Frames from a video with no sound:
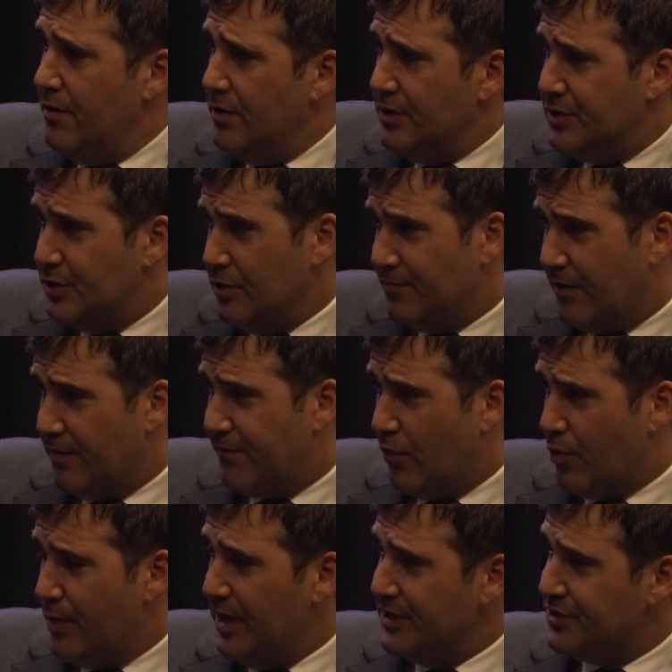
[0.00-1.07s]
2 of our
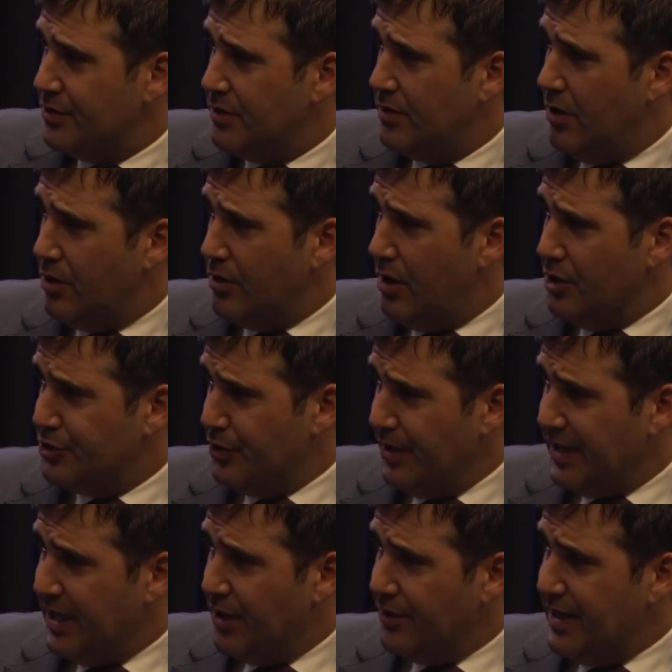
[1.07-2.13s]
4 rigs are
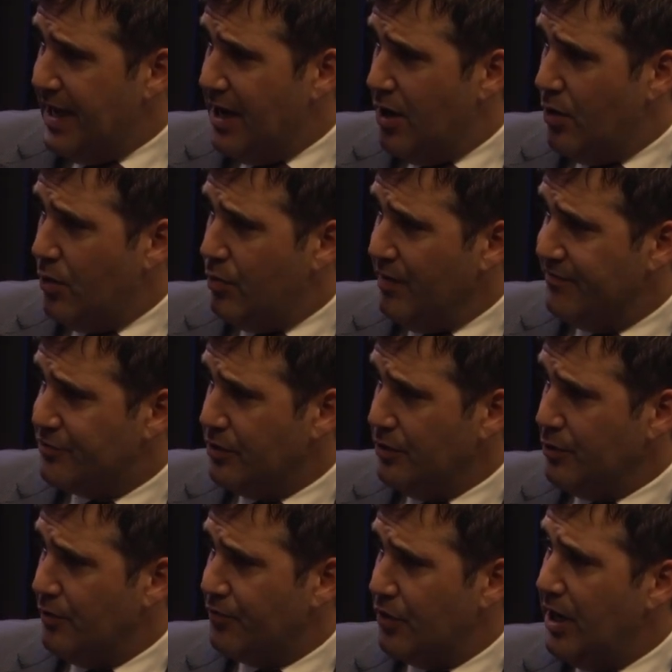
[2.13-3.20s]
drilling here now. We've drilled
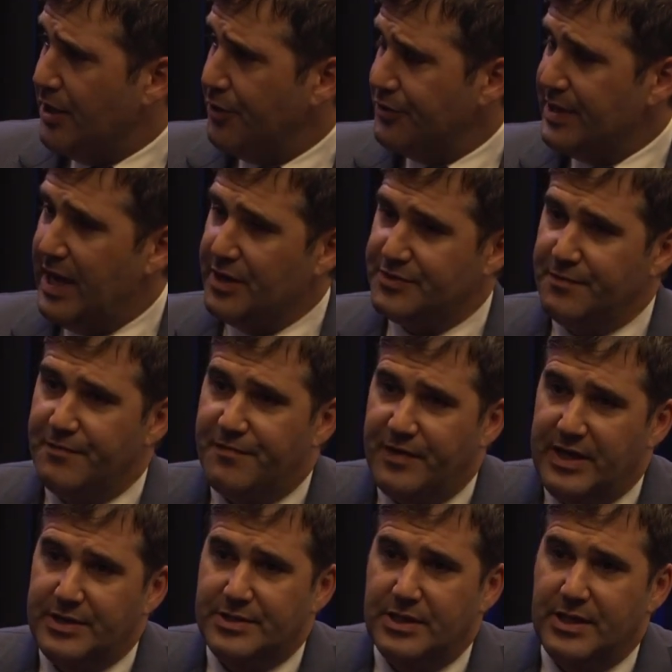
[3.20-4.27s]
over 100,000
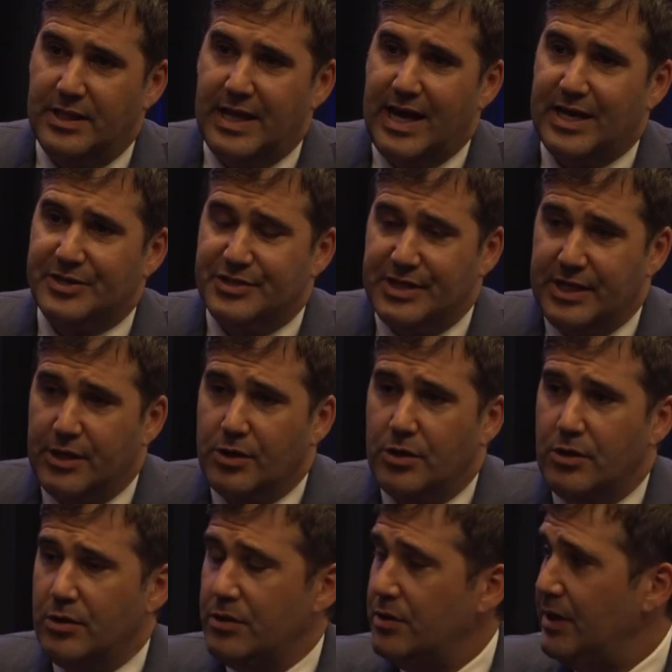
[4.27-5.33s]
feet in the last
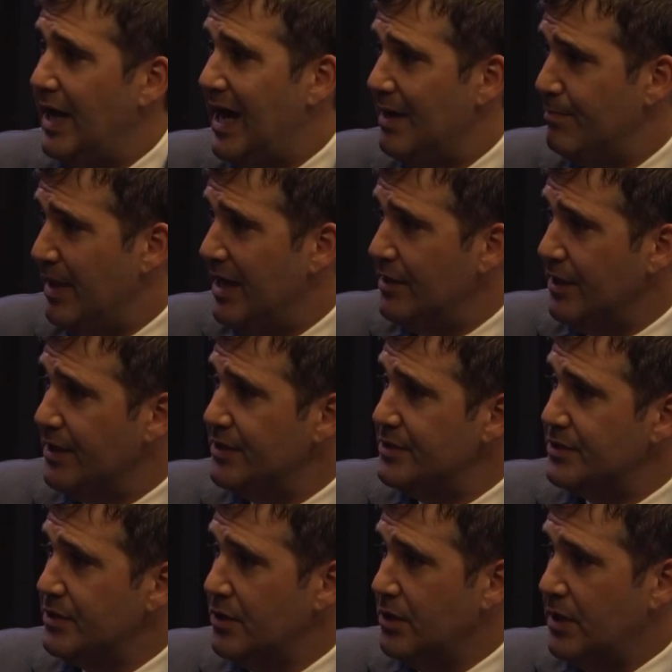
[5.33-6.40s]
year at
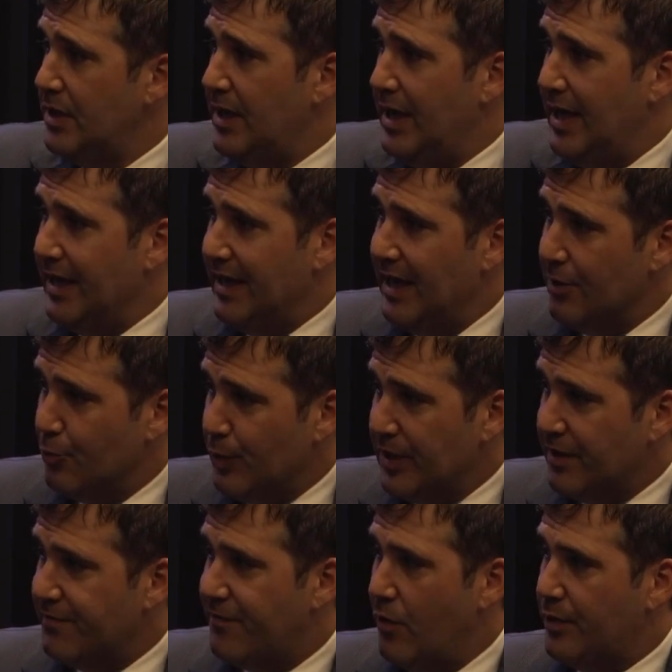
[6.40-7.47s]
Maitland. Again,
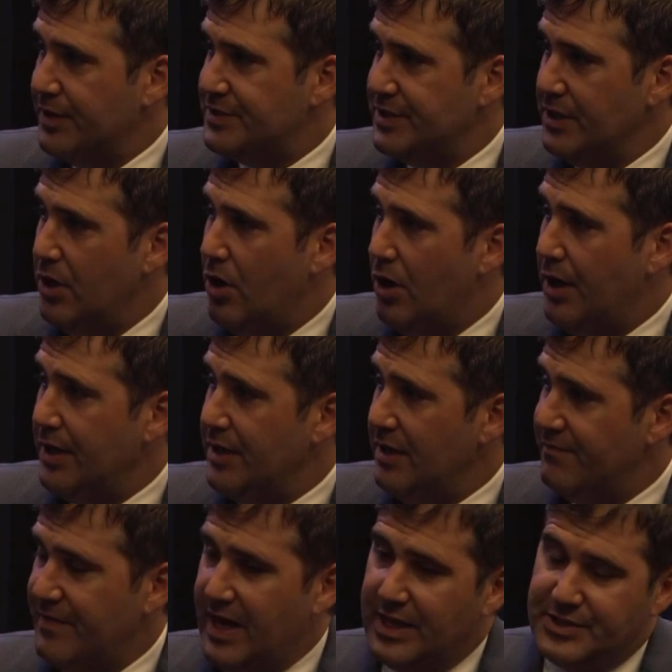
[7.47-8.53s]
really focusing on
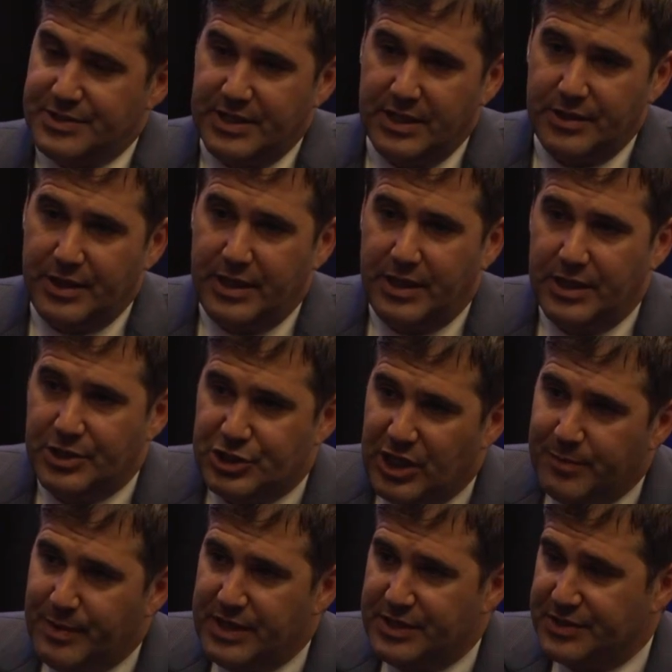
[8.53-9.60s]
advancing the
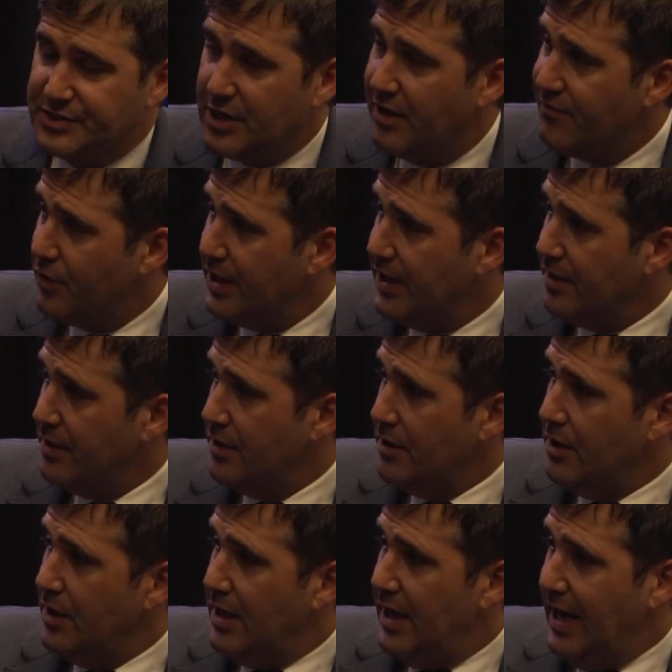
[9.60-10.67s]
JB discovery
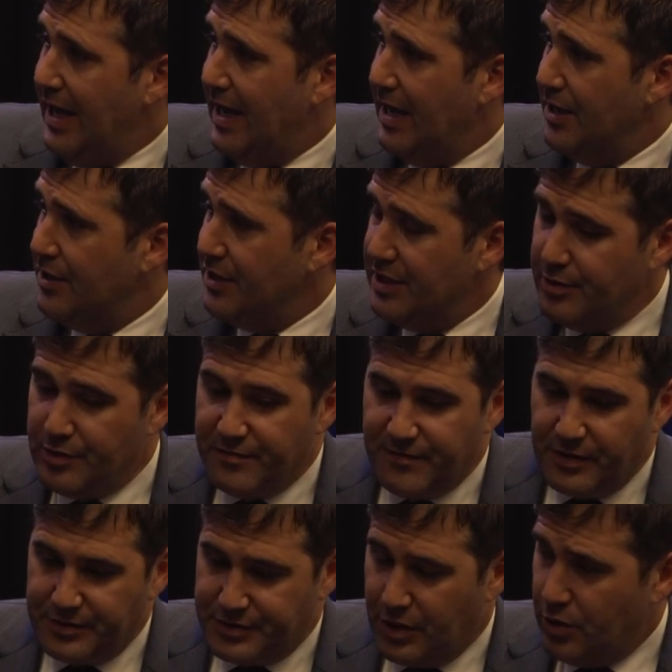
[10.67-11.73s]
and the
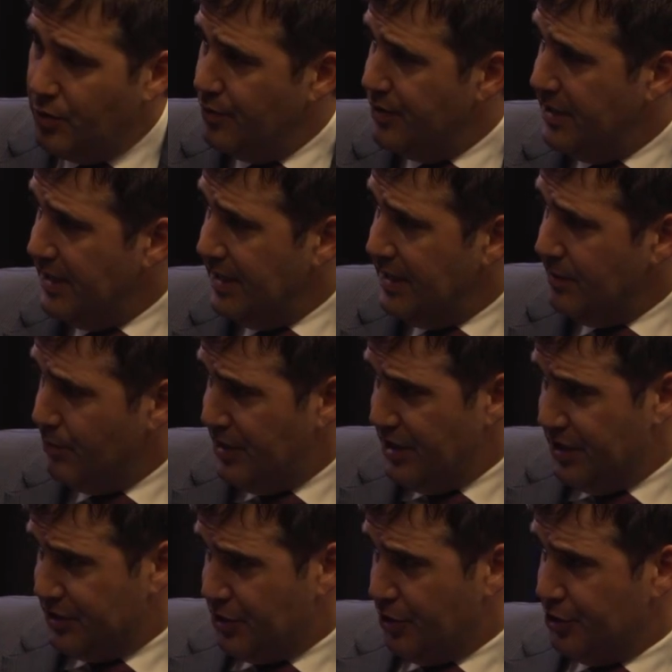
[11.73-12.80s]
Unionville Zone within
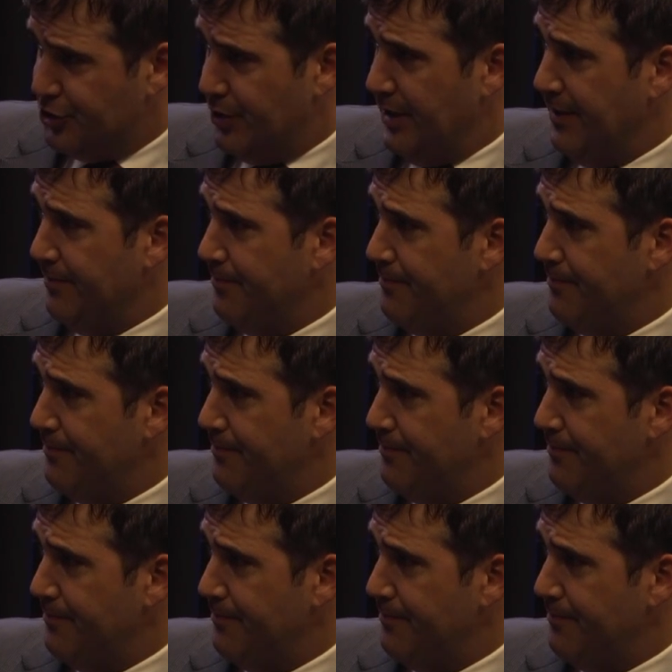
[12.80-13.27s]
the tertiary.